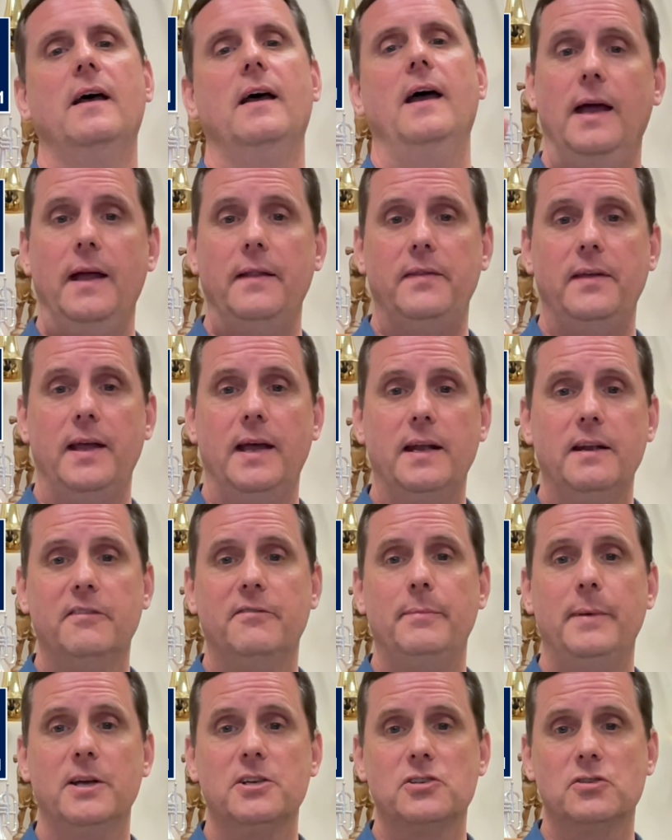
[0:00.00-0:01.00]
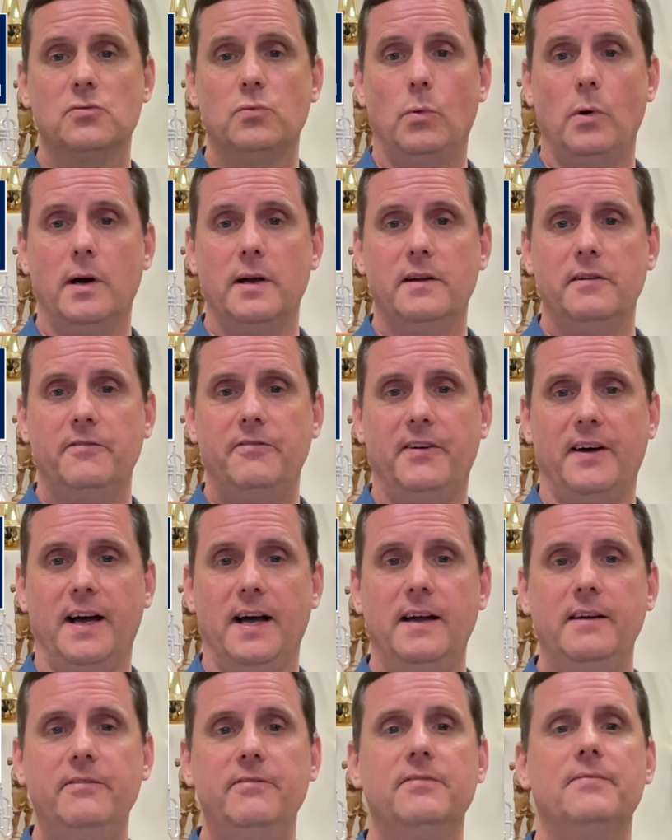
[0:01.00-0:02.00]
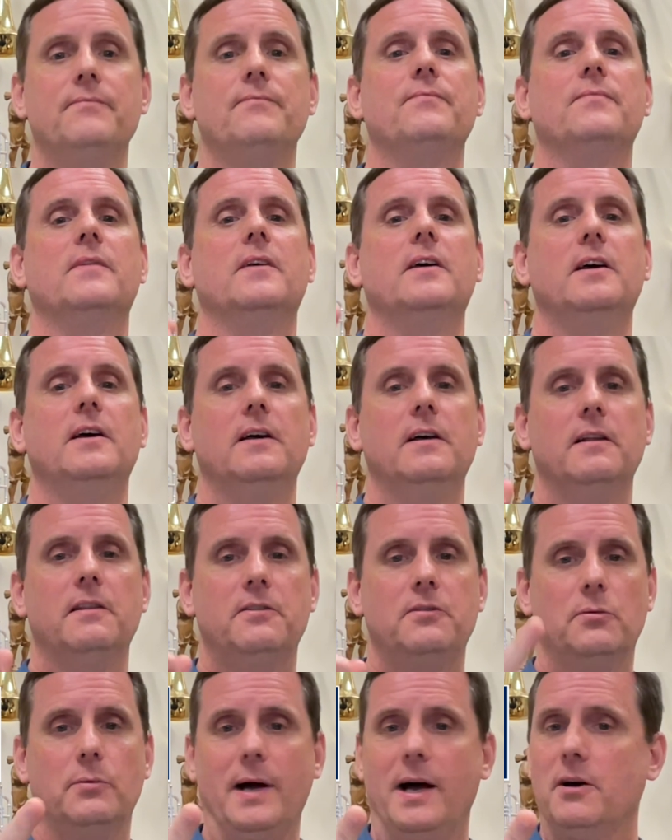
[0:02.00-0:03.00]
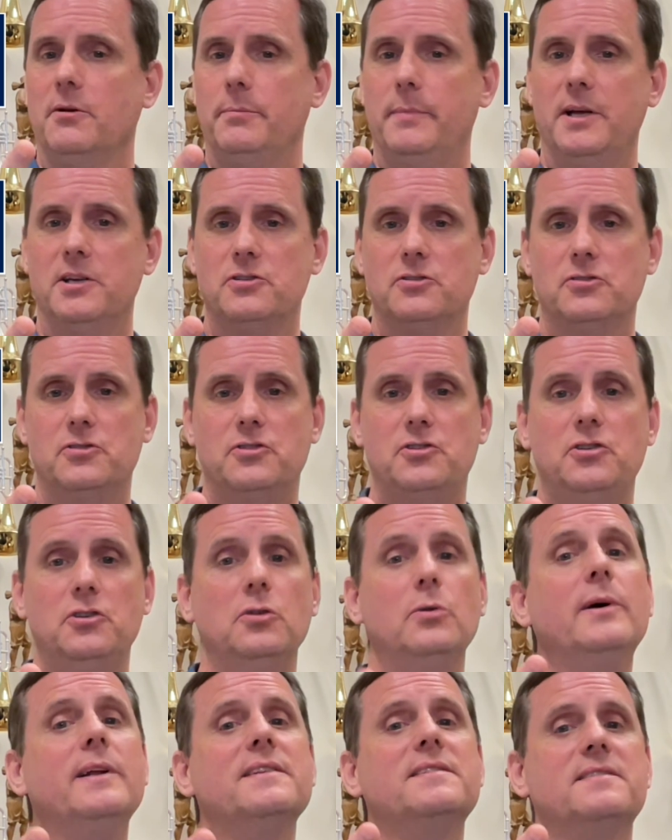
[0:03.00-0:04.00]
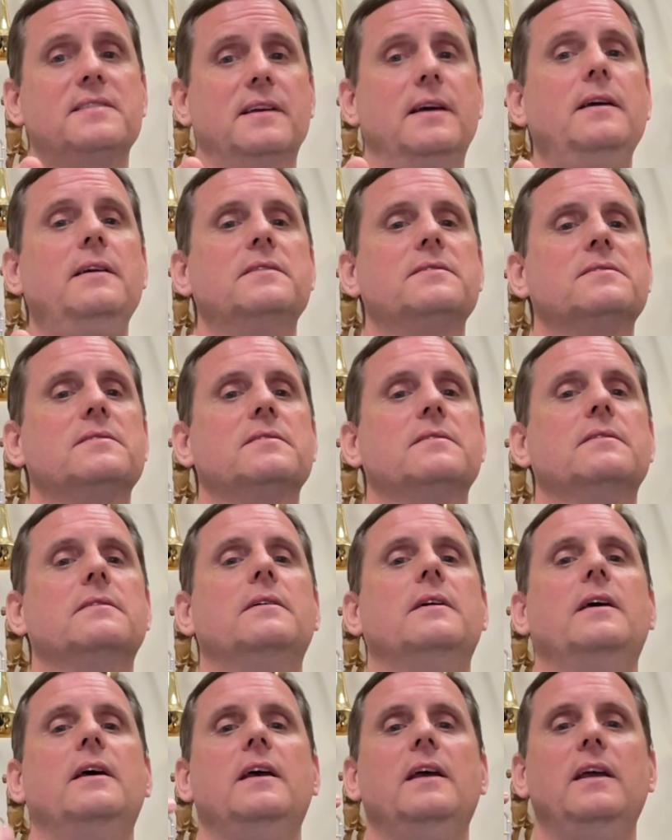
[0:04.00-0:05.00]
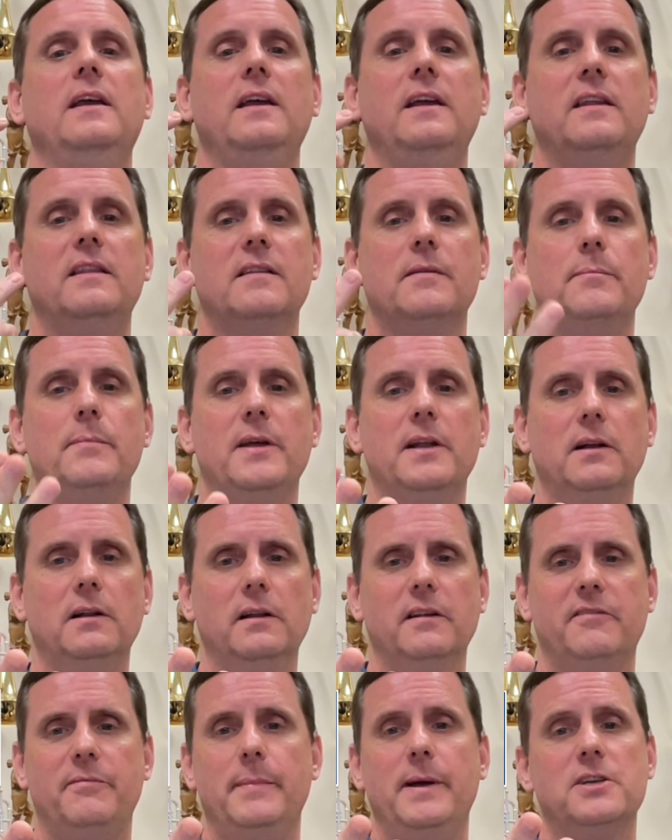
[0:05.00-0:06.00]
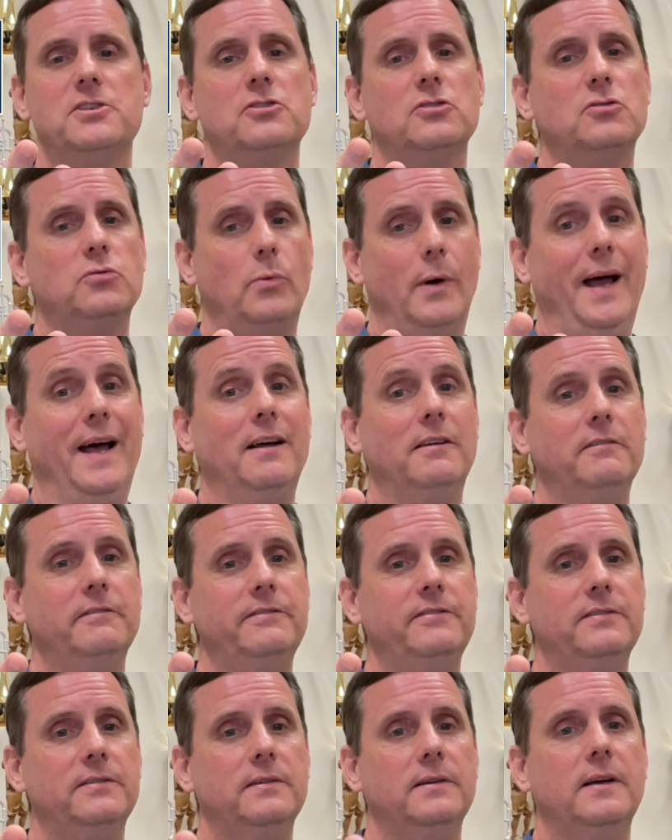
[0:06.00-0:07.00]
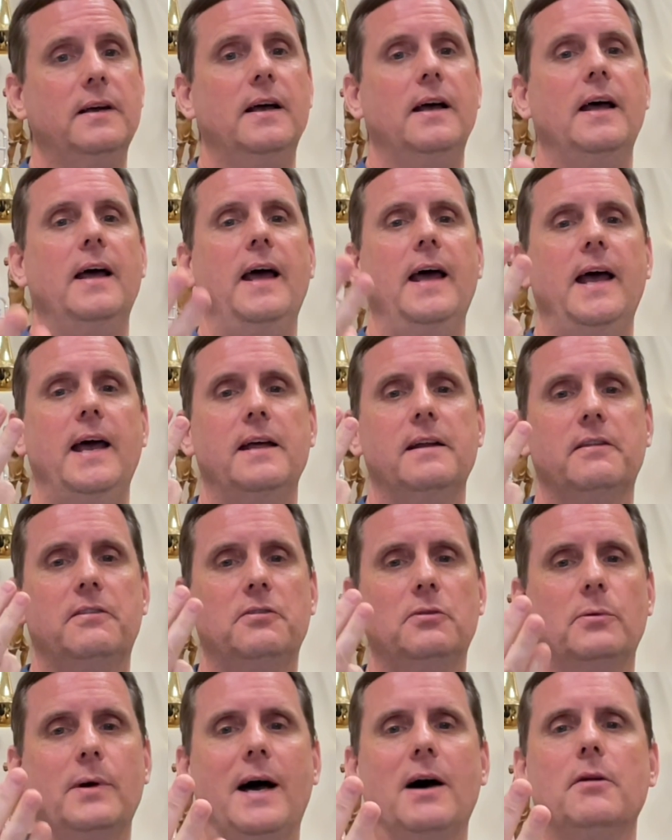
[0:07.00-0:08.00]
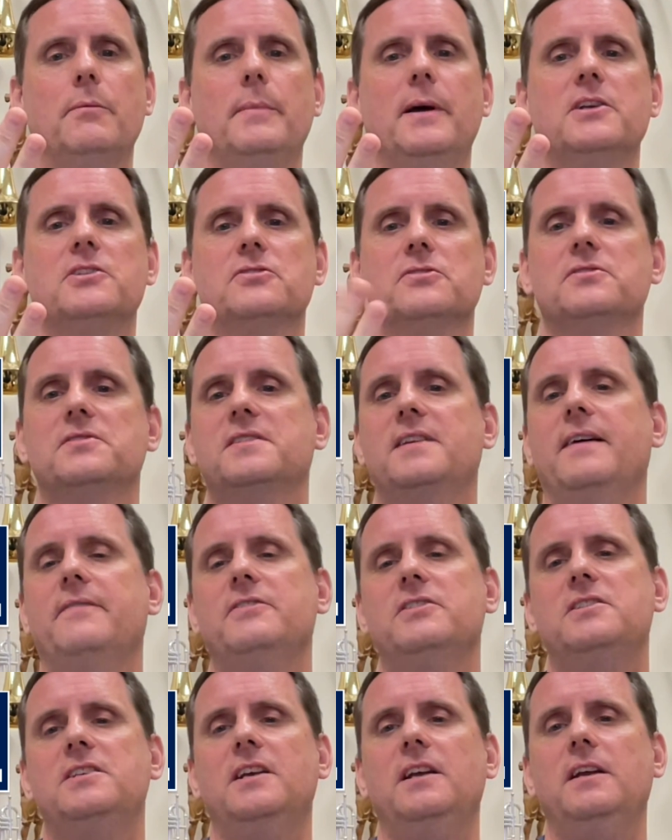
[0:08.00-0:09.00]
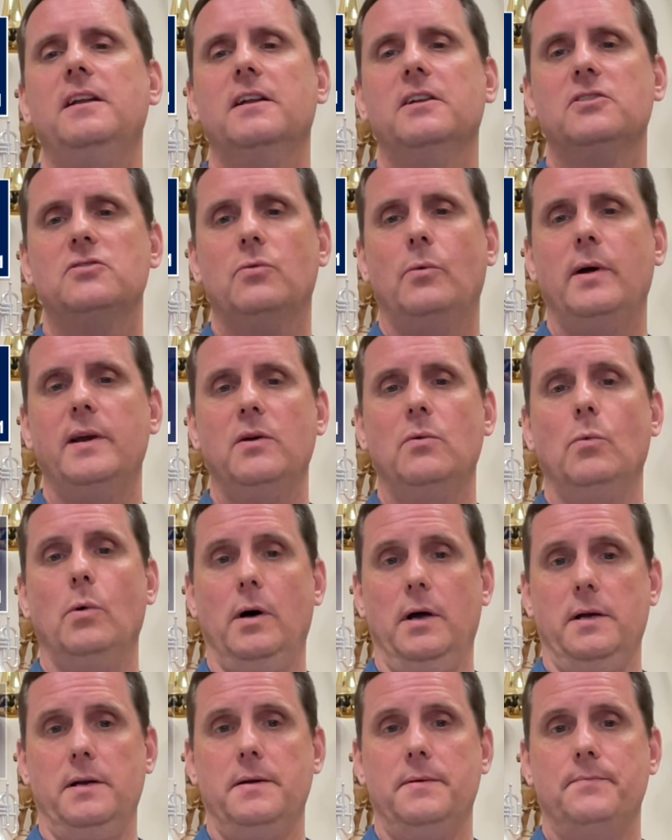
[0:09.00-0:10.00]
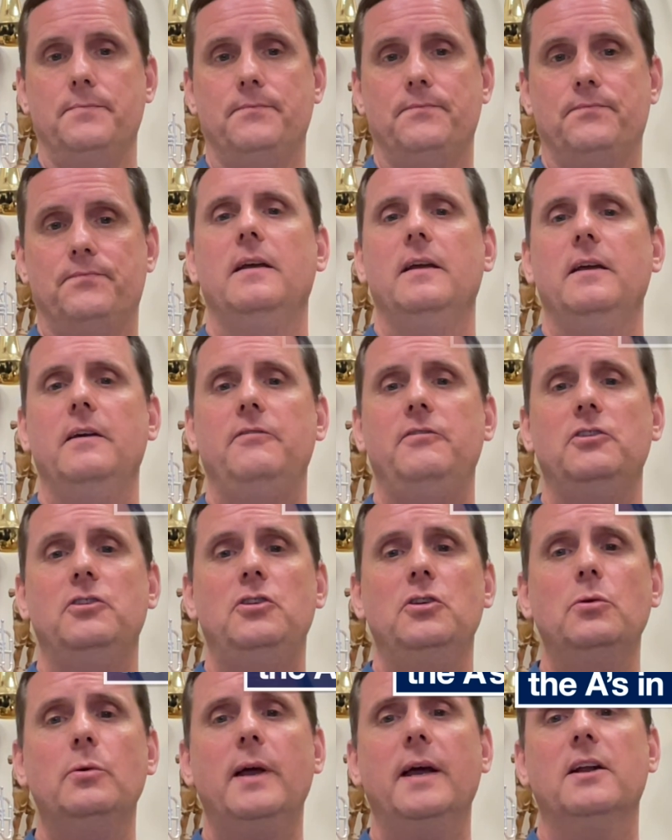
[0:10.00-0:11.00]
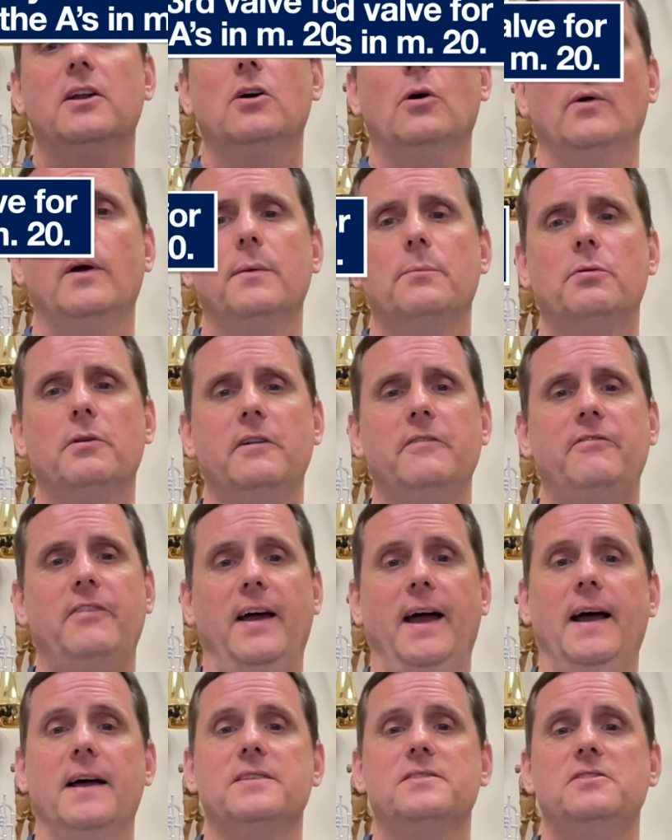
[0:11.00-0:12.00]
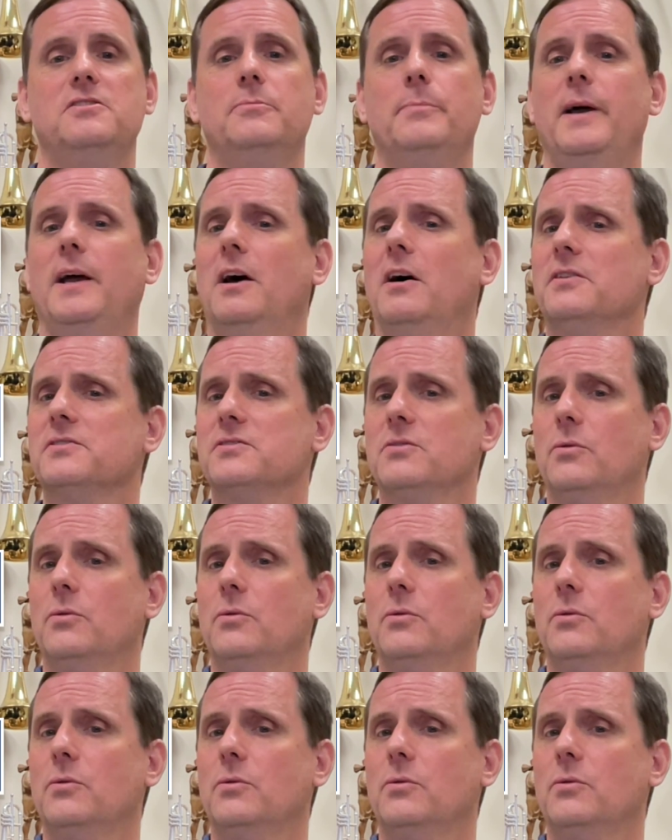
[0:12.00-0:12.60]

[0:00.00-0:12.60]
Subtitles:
at the end of measures 1 and 5, throughout measures 2 and 6, in the middle of measure 12, and throughout measures 17 and 21. If you do get going pretty fast, you may also